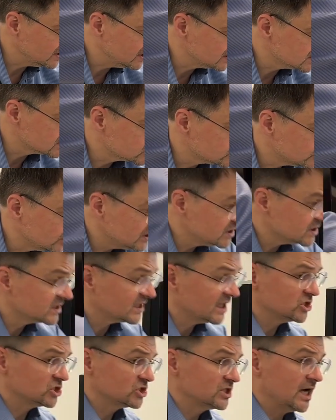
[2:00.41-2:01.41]
is 20
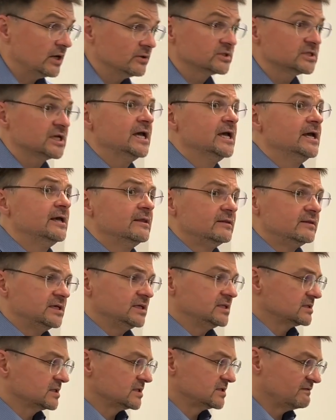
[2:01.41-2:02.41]
touchdowns.
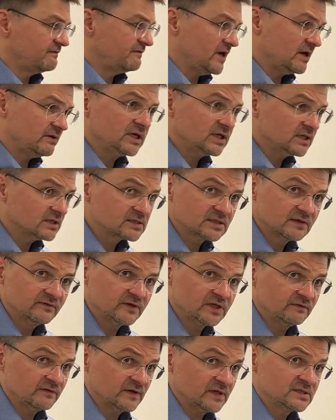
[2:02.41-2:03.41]
This is a very
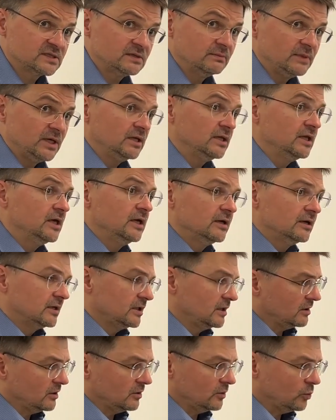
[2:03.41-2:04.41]
conservative estimate.
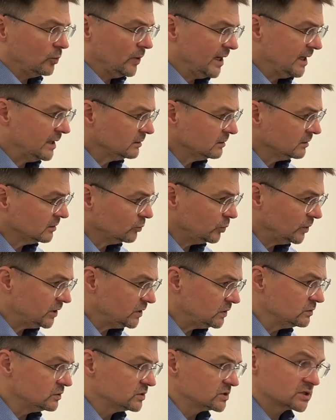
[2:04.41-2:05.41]
When we
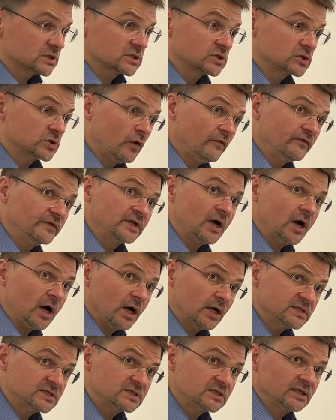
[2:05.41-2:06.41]
use a soft
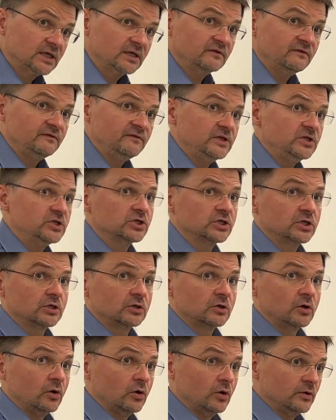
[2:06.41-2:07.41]
contact feature
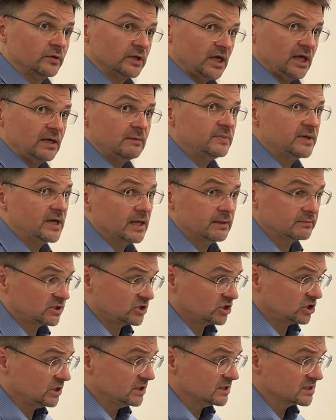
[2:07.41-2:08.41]
on MPI
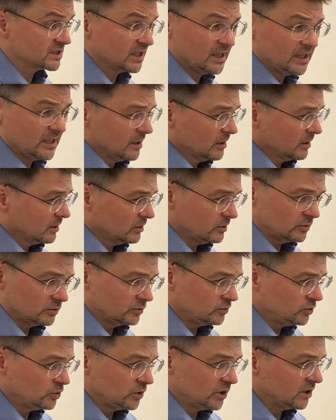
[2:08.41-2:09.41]
machines,
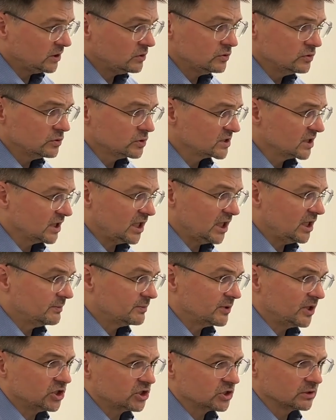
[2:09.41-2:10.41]
you can use the
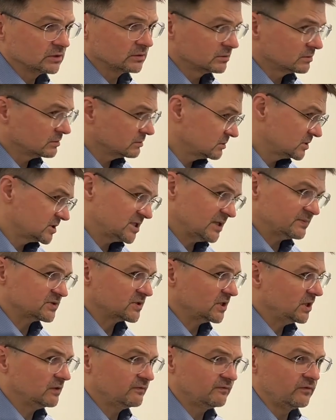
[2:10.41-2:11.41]
calibration
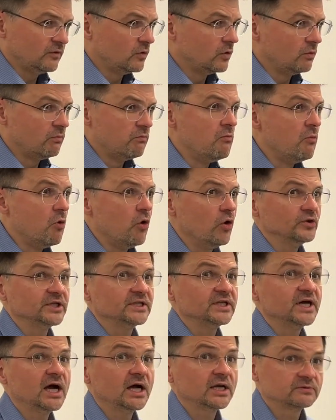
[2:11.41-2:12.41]
substrate for more than
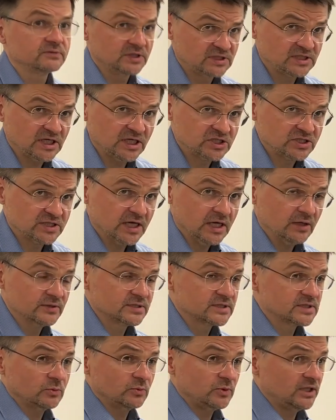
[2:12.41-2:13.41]
100
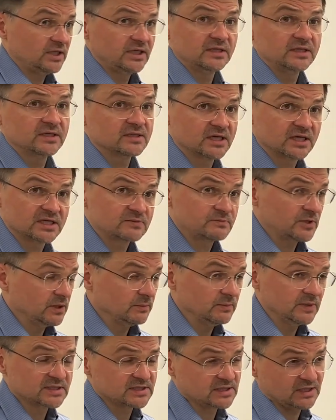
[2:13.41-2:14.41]
touchdowns. And we did these
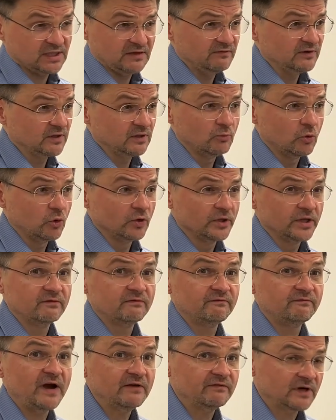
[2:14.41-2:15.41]
experiments, even more than
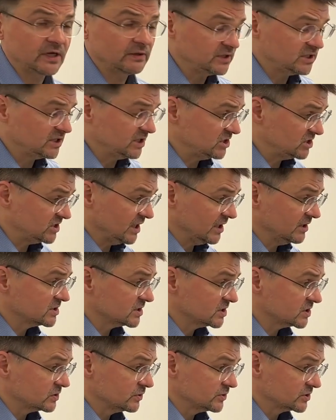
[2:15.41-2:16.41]
500 touchdowns
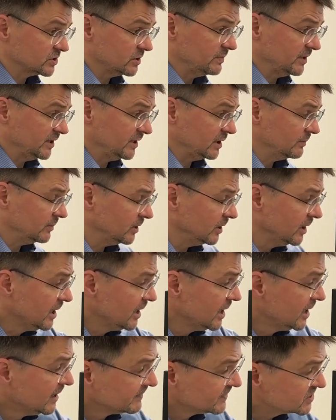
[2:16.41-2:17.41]
is also applicable.
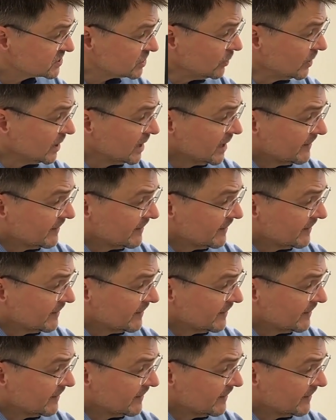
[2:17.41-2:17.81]
So